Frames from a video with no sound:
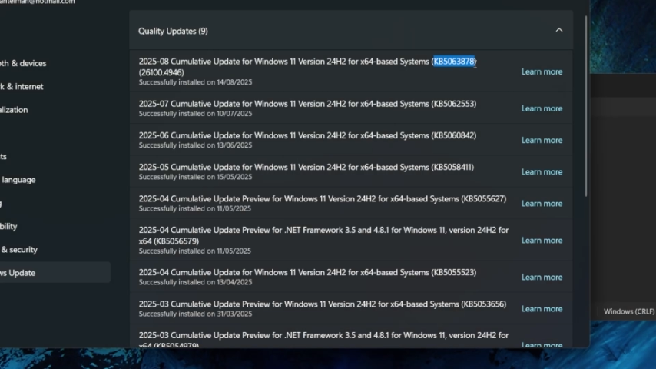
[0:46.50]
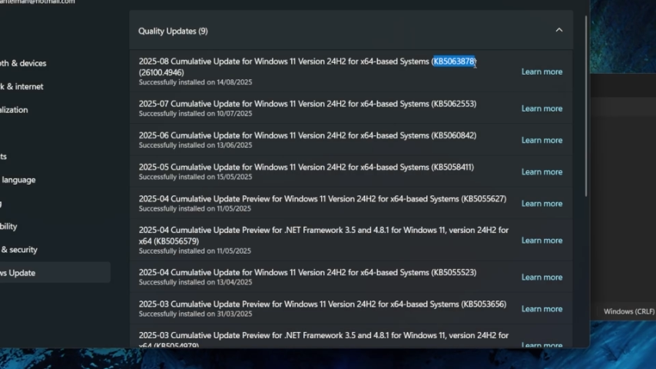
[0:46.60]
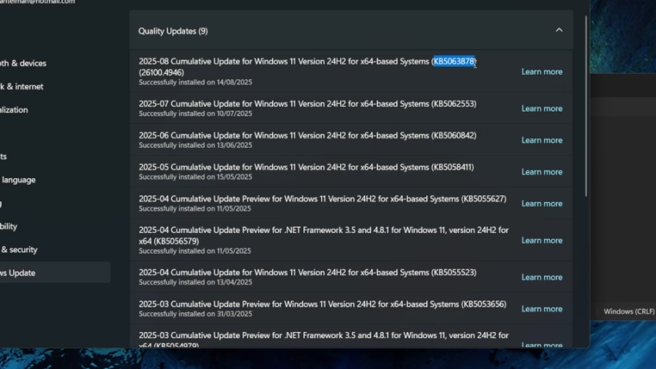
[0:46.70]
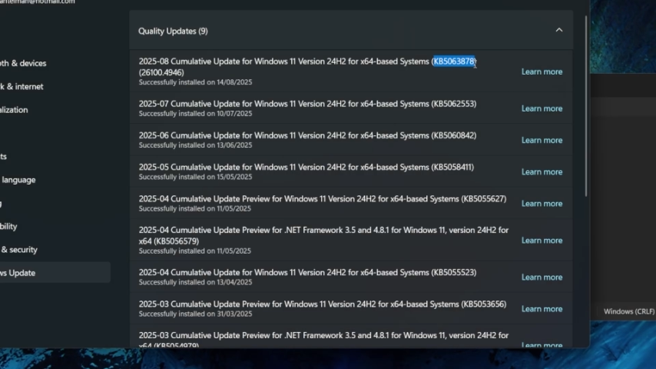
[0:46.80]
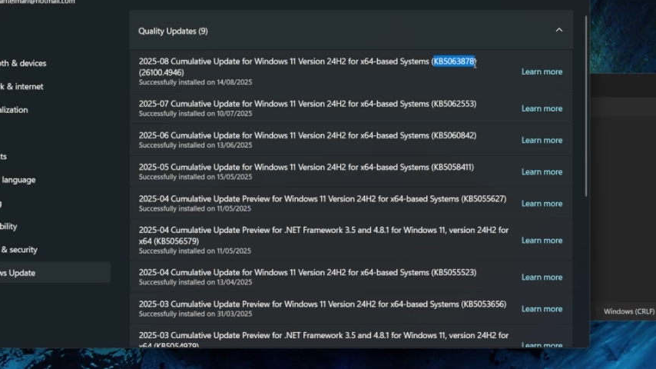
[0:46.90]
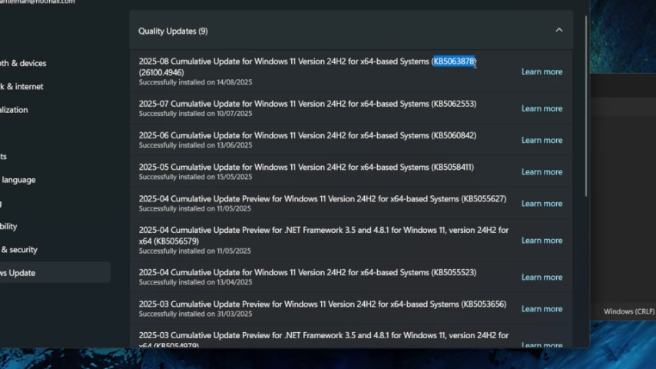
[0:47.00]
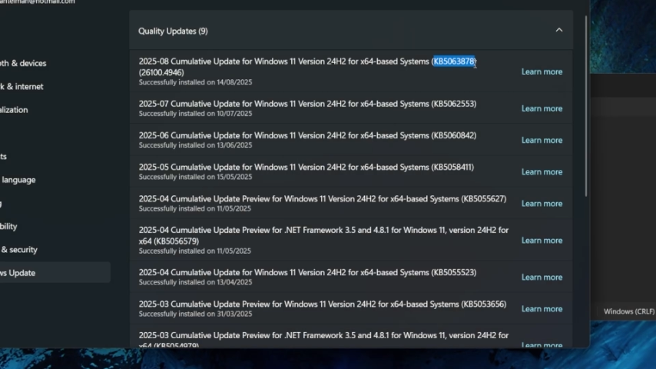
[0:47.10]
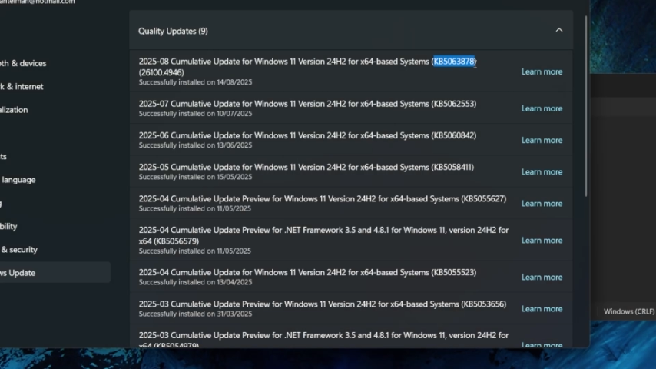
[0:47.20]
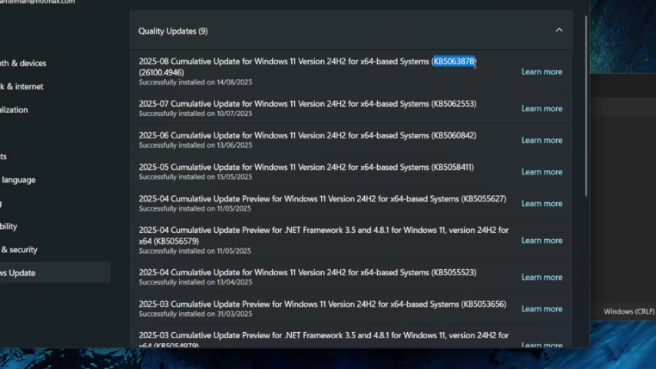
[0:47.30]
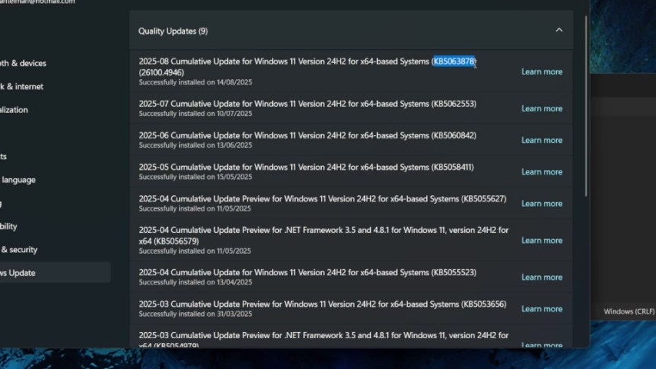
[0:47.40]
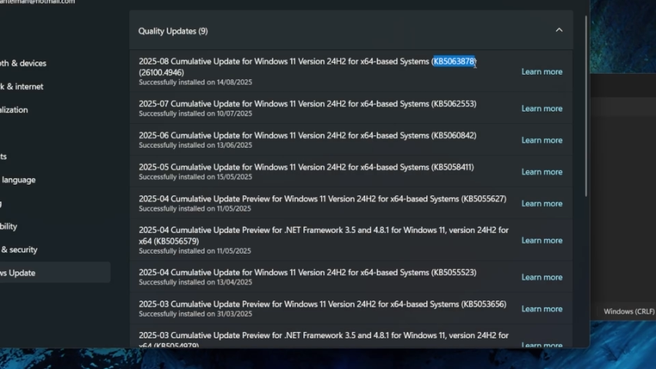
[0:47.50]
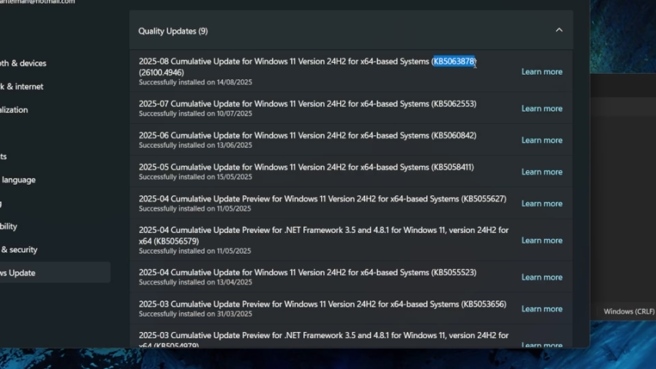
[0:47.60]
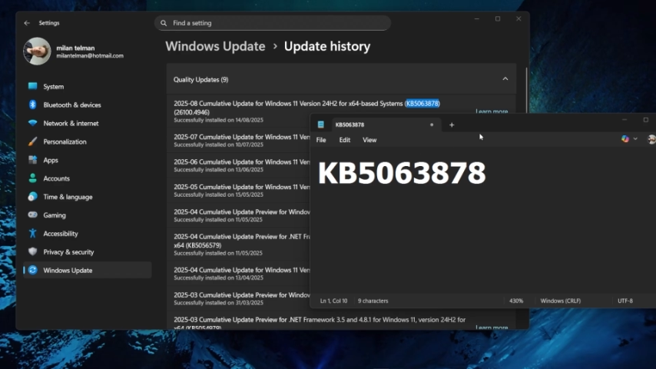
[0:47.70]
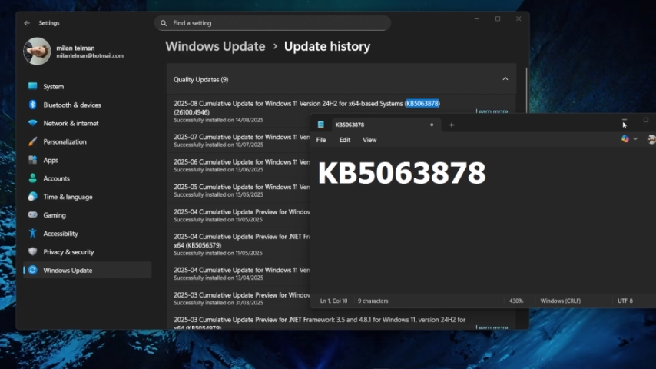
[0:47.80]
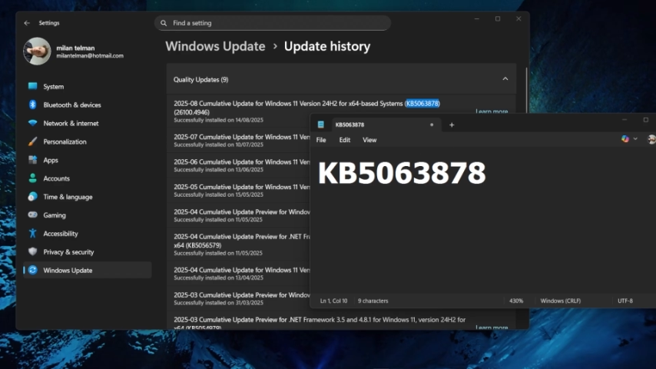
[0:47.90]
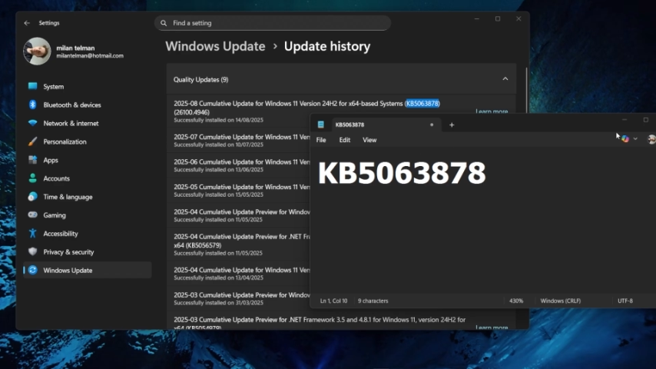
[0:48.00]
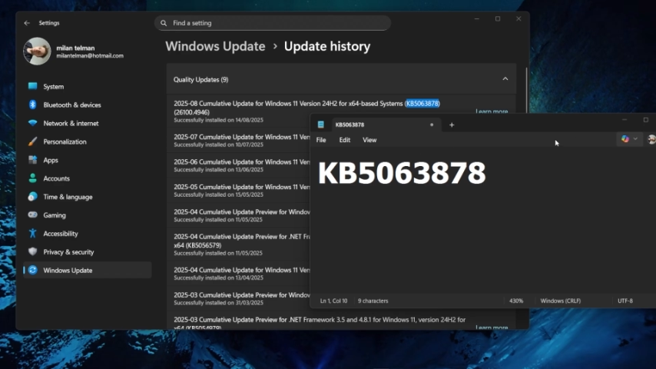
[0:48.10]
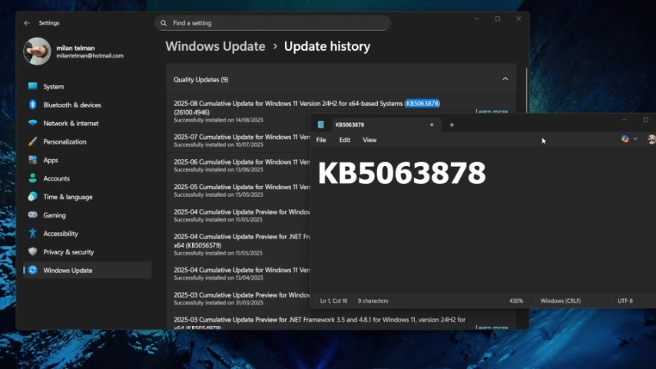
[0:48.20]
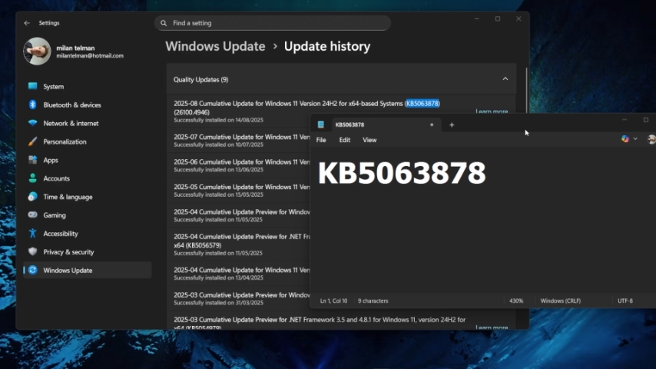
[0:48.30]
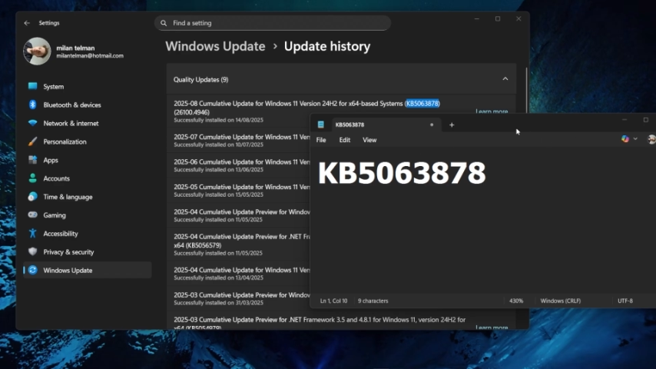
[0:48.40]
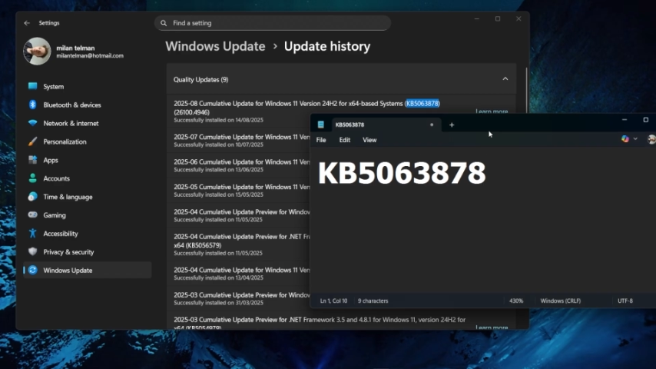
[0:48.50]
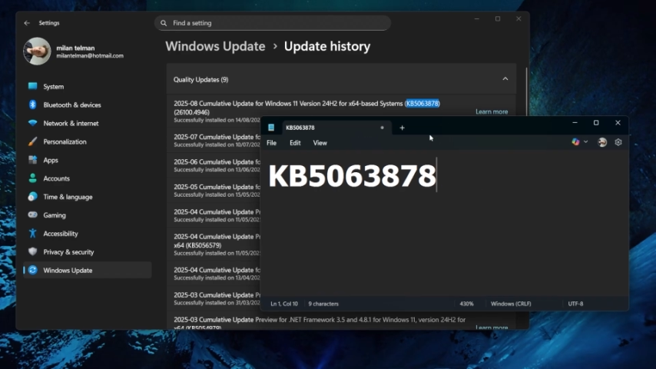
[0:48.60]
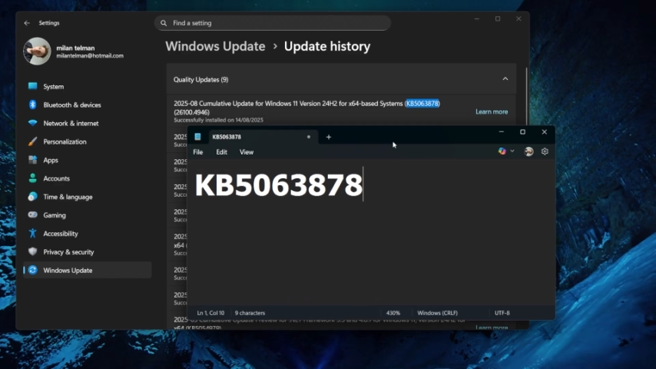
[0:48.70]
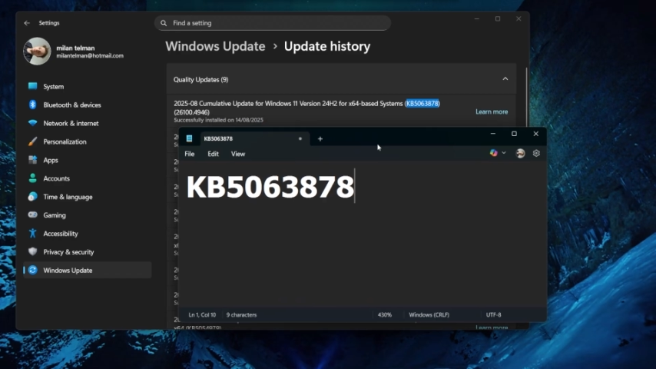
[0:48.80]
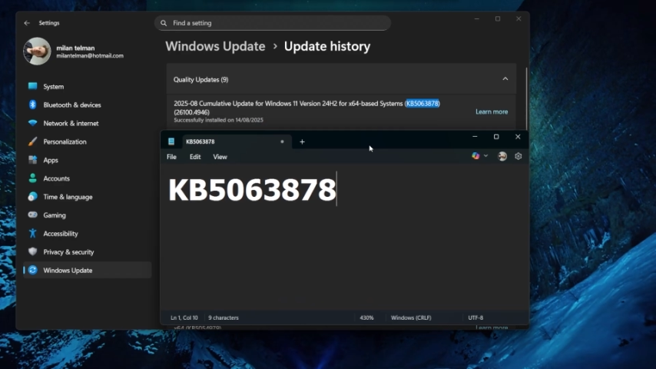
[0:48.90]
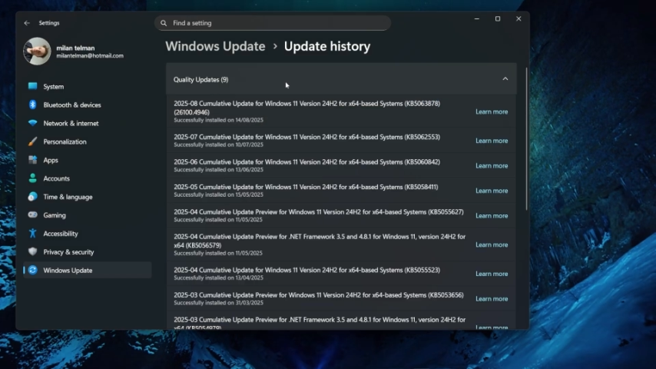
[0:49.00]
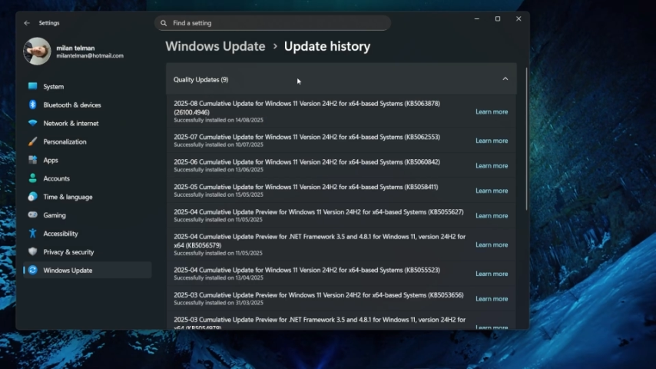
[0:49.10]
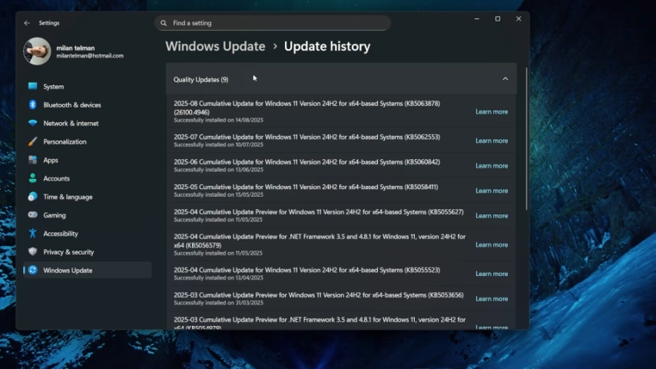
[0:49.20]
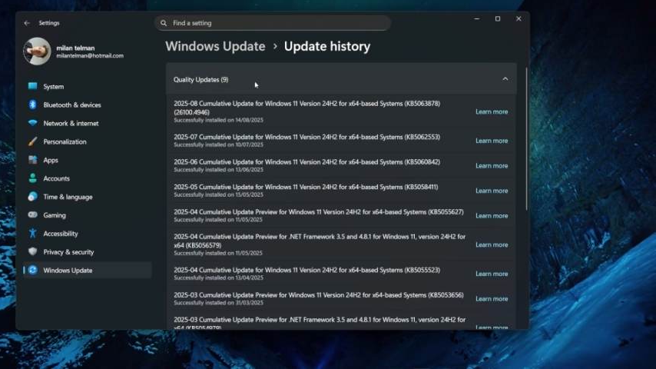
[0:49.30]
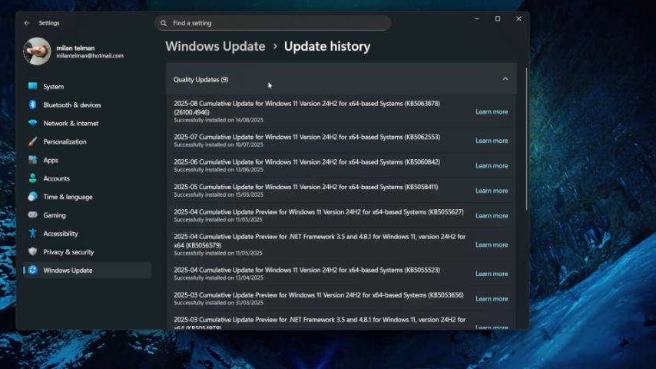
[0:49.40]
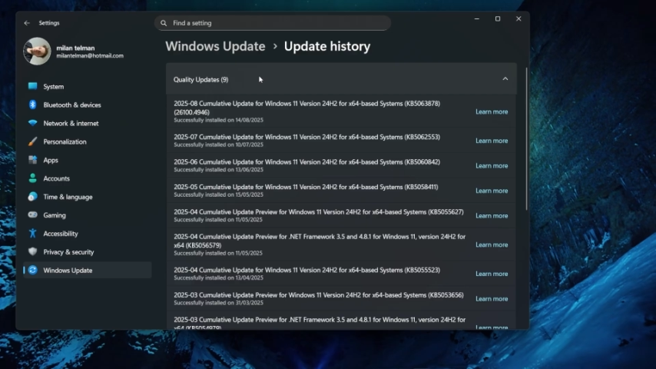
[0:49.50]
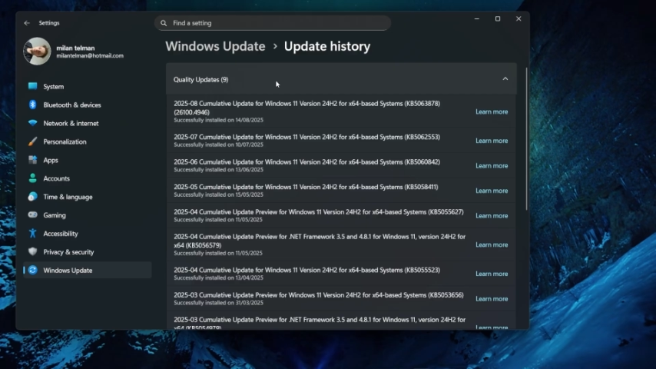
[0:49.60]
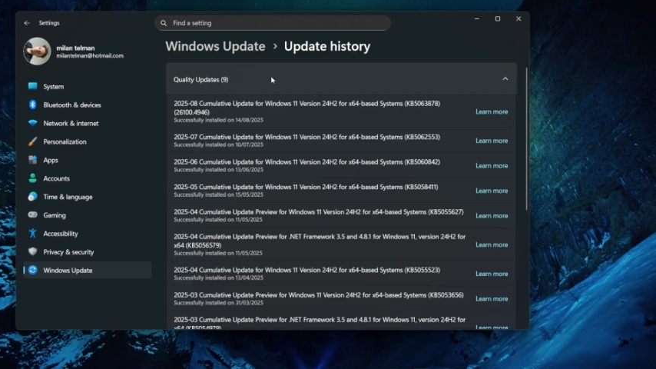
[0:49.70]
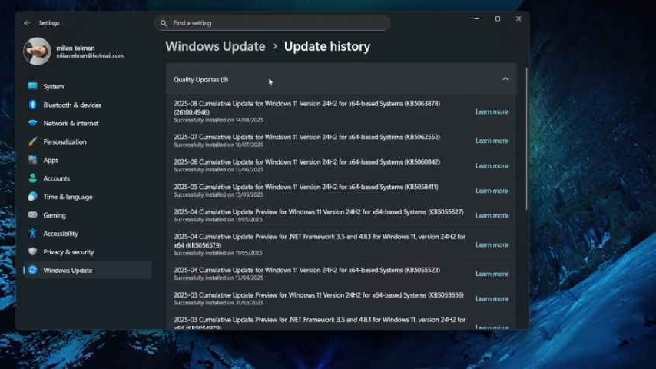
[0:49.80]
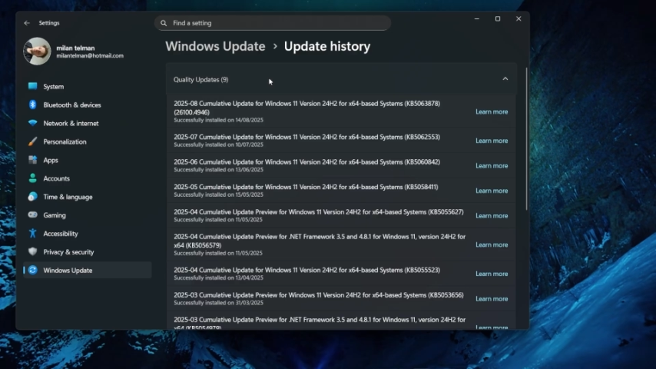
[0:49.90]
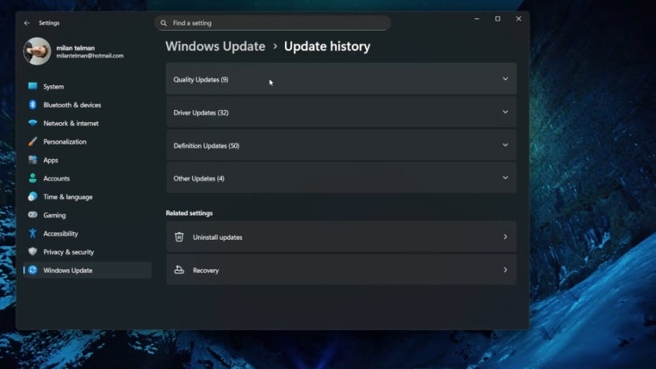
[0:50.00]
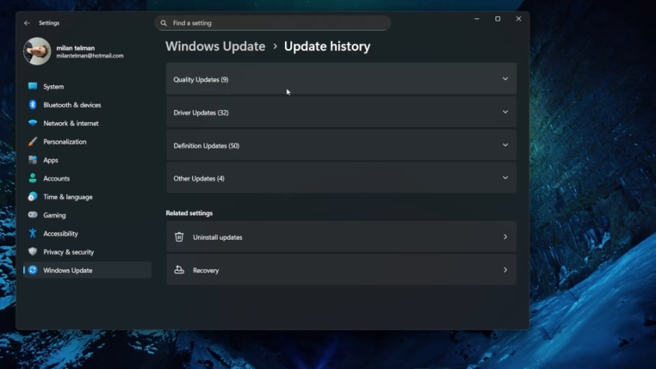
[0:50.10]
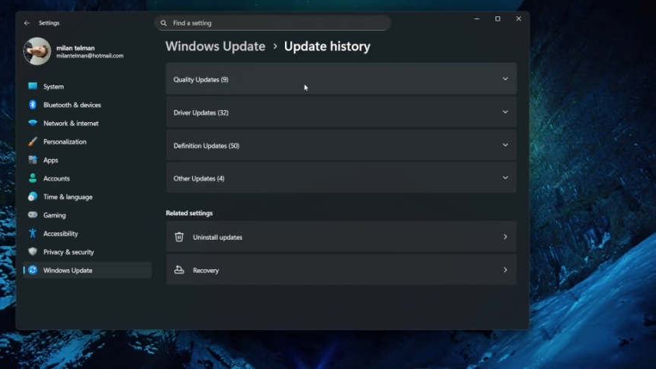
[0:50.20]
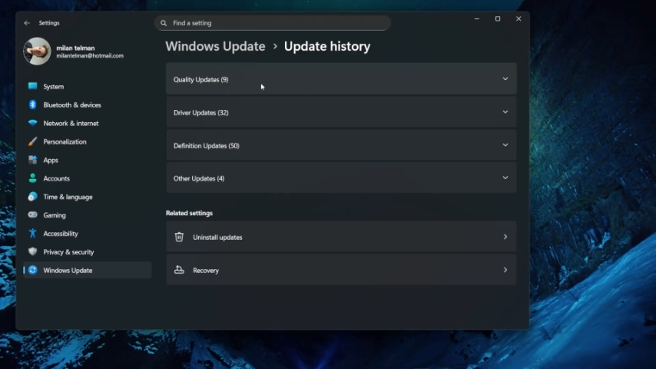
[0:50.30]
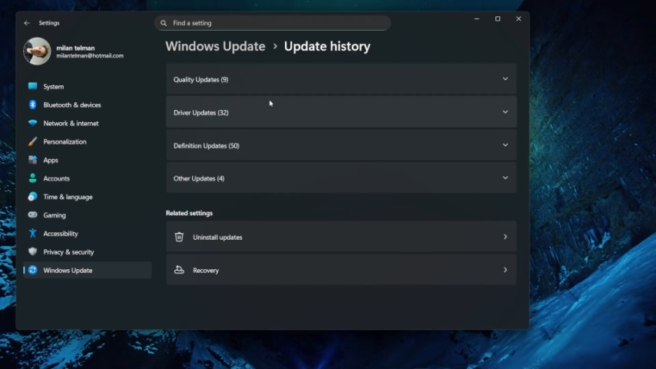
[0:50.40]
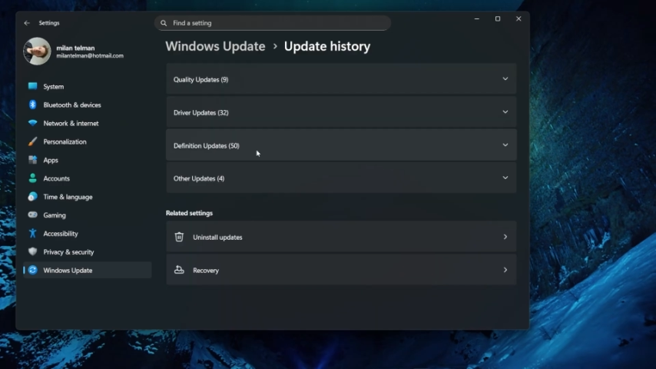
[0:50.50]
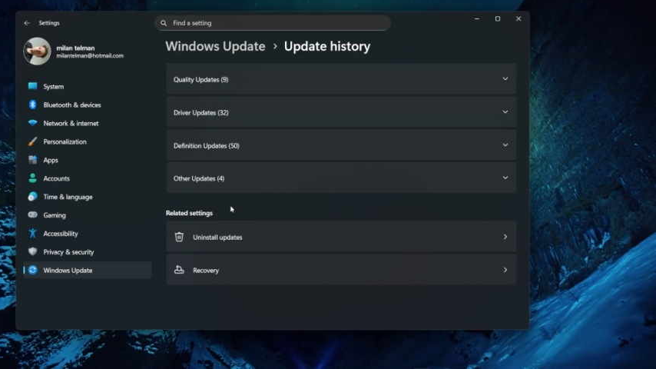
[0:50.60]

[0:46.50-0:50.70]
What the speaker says: [unreadable: no face in view]